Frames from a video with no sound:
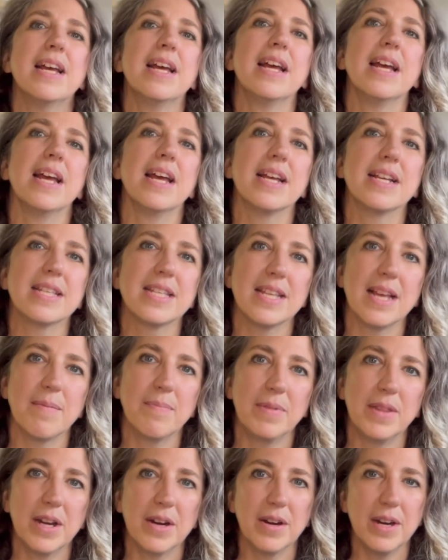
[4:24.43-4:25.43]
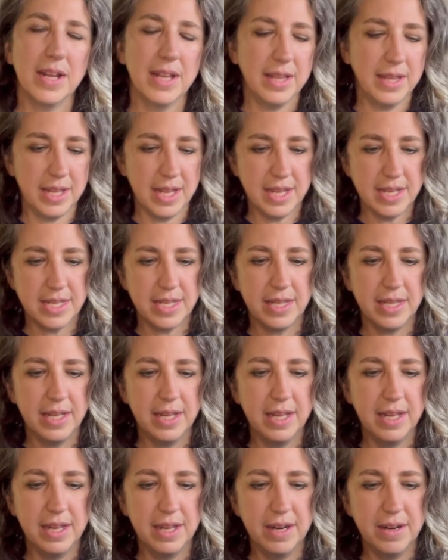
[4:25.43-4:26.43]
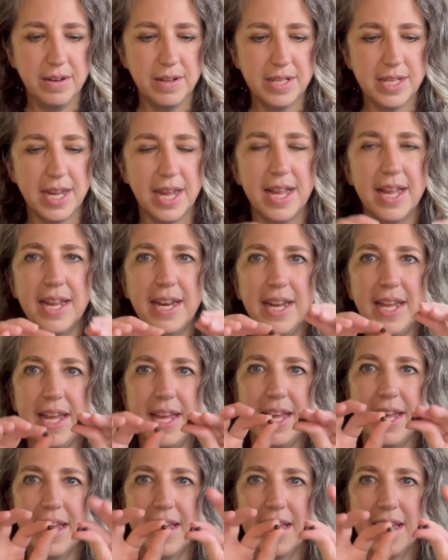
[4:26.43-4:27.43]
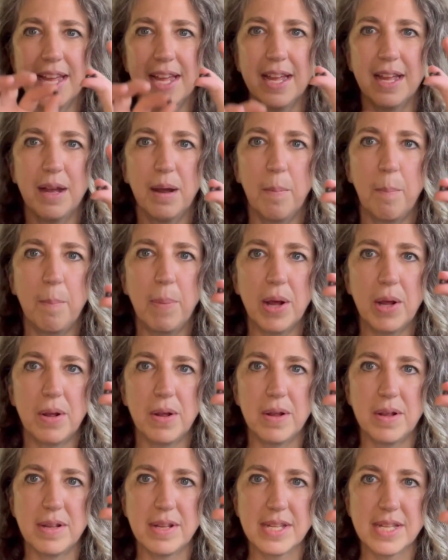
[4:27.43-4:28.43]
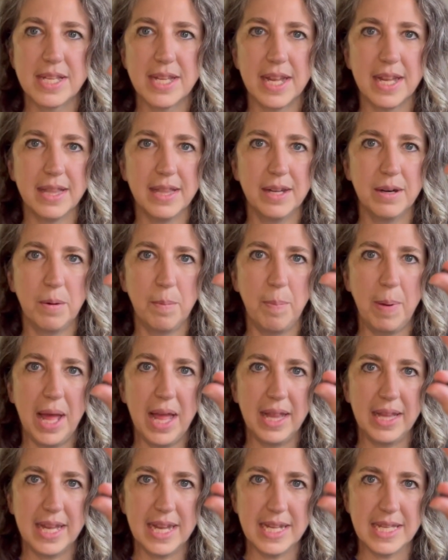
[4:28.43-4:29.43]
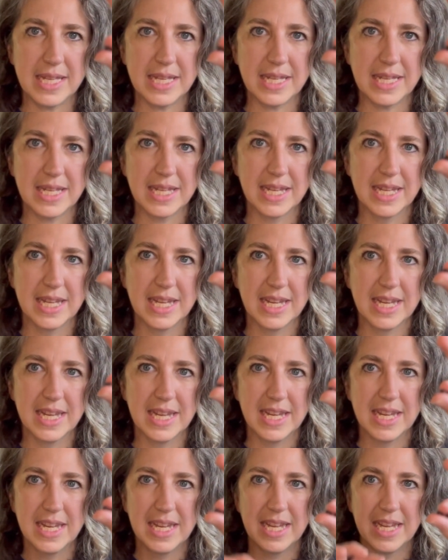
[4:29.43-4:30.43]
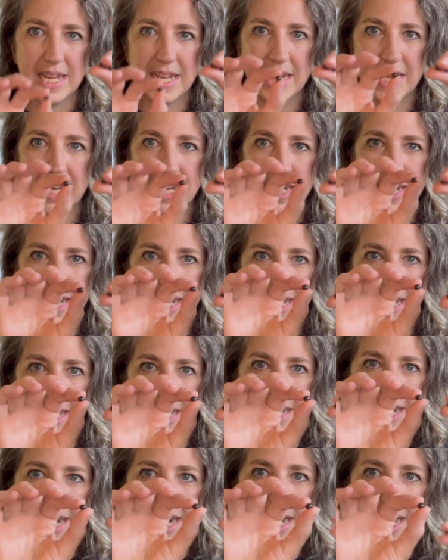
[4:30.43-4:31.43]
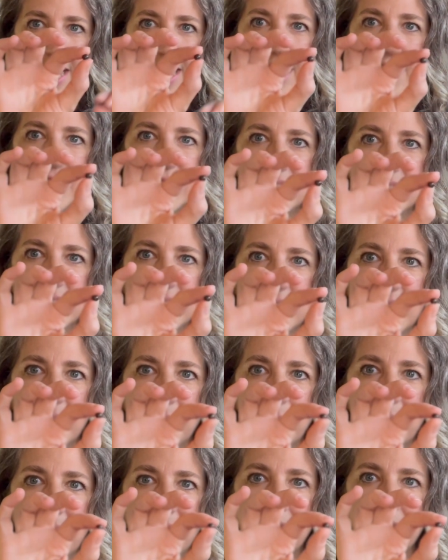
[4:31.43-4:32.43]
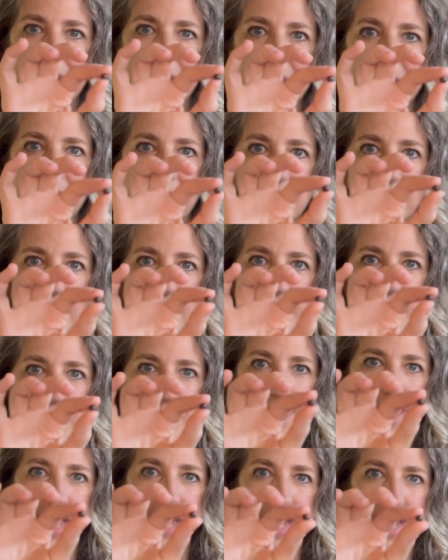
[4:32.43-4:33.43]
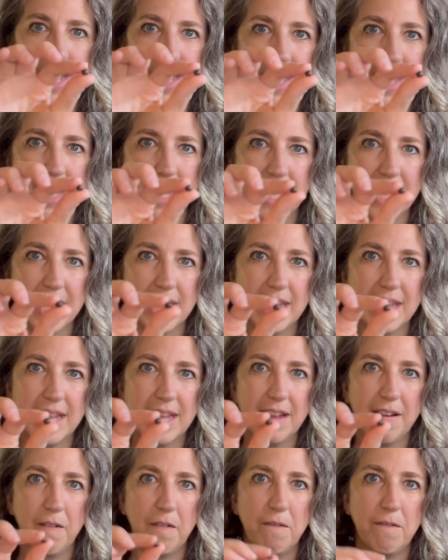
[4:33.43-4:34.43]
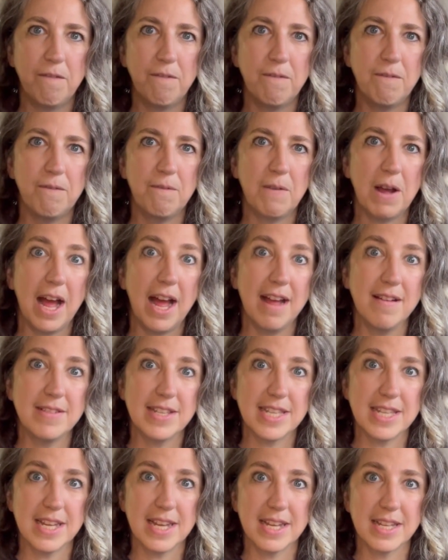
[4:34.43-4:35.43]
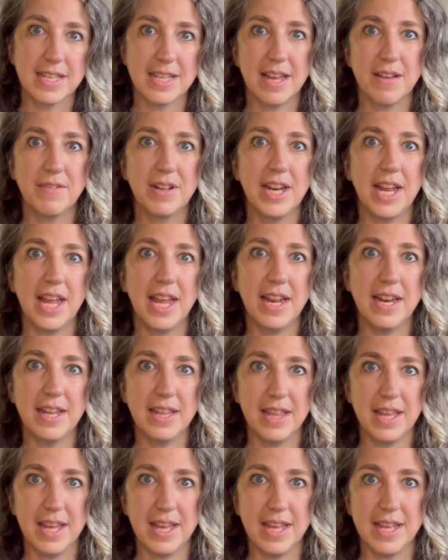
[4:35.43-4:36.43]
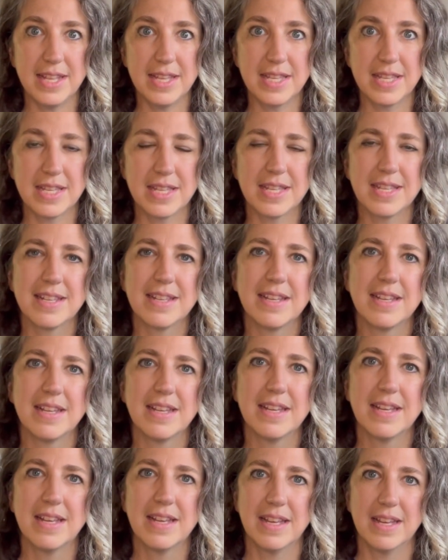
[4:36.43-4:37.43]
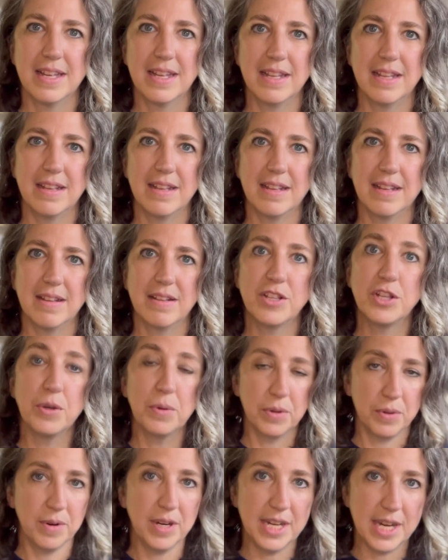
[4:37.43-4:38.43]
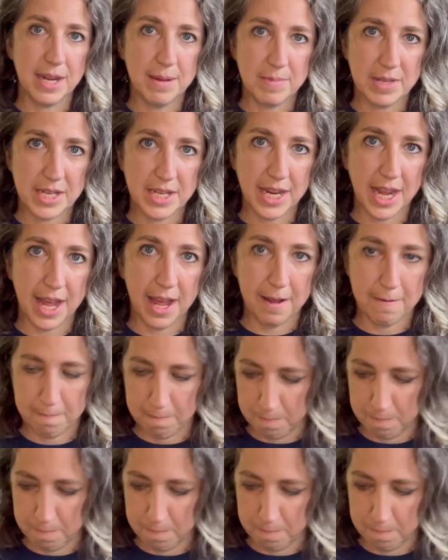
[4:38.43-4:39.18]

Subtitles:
except they're in these little tiny balls, like little pellets. All right. And it's the same idea. You're going to take 5, 6, 7, 8 of these 2 or 3 times a day.